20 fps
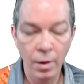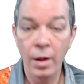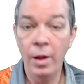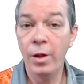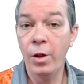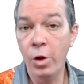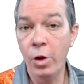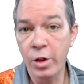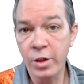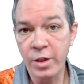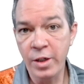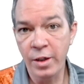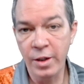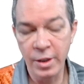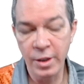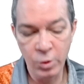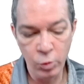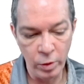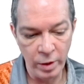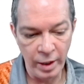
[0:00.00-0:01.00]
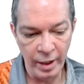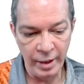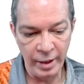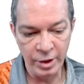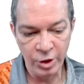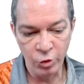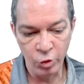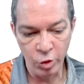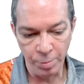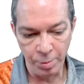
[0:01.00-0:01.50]
And you can see this with
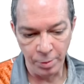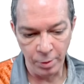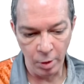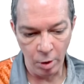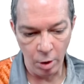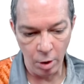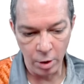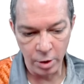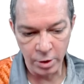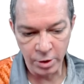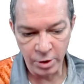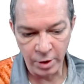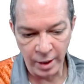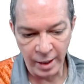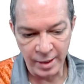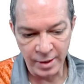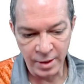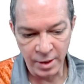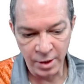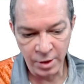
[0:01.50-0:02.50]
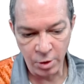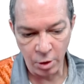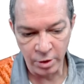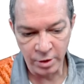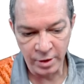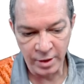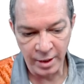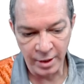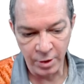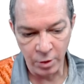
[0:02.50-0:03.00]
H-triple-R. So as it
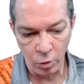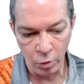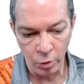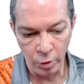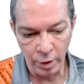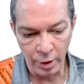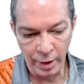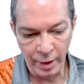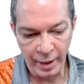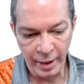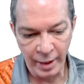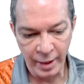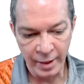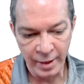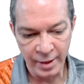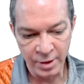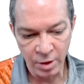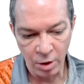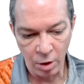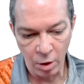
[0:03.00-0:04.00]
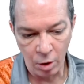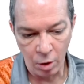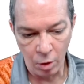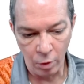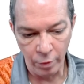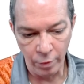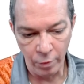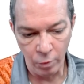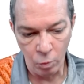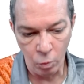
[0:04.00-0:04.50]
starts getting on land, gets
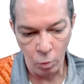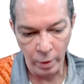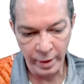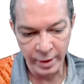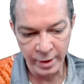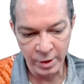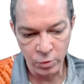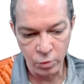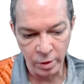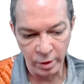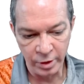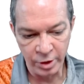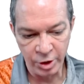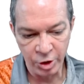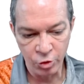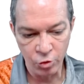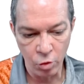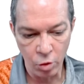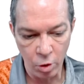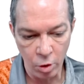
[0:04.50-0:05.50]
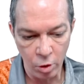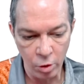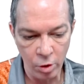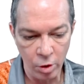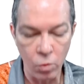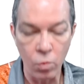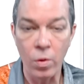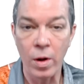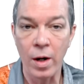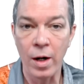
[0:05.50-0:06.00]
all the winds really strong
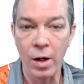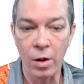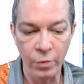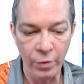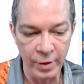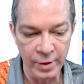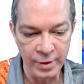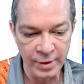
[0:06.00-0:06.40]
around the